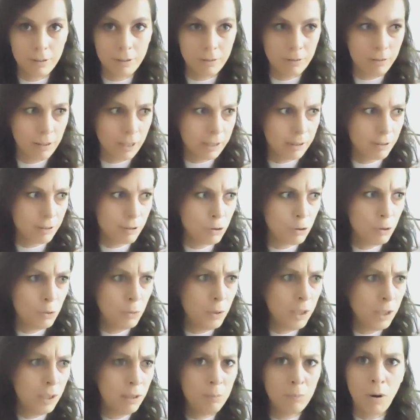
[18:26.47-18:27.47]
a
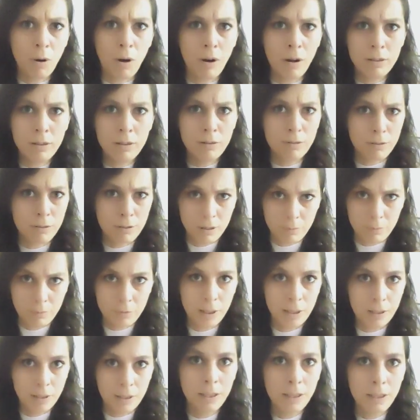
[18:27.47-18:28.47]
2-week pause or
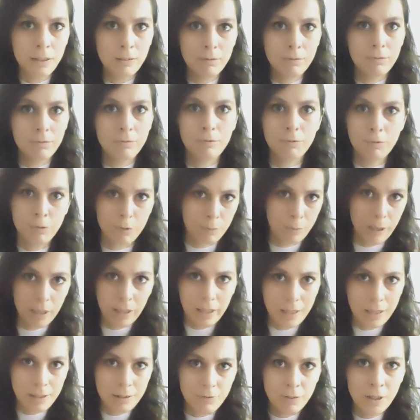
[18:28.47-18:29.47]
something like that from
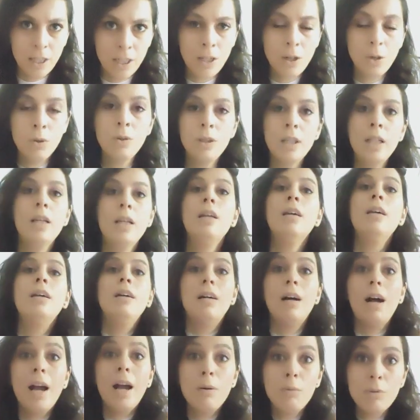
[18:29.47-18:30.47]
my last video.
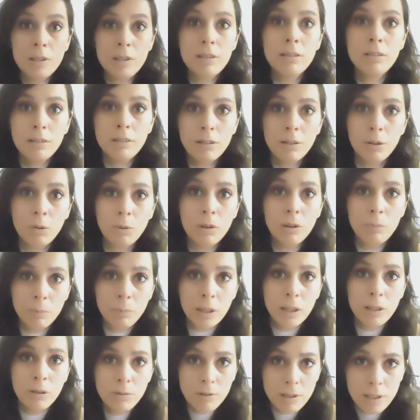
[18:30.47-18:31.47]
I was in a low
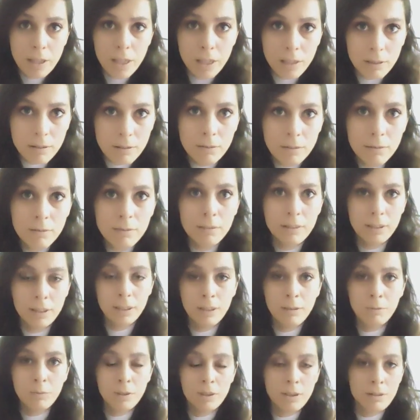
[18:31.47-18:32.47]
libido state.
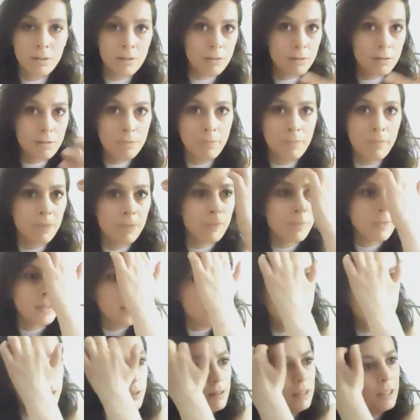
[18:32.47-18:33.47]
And it
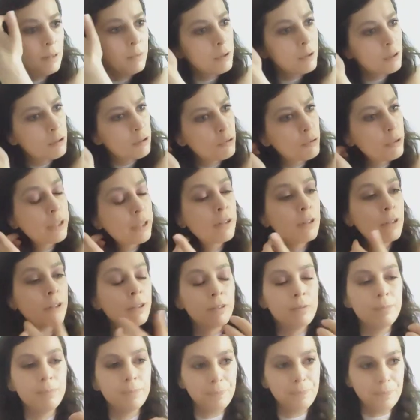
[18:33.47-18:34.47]
was
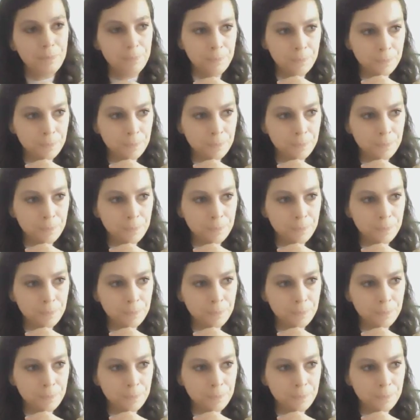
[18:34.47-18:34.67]
triggered,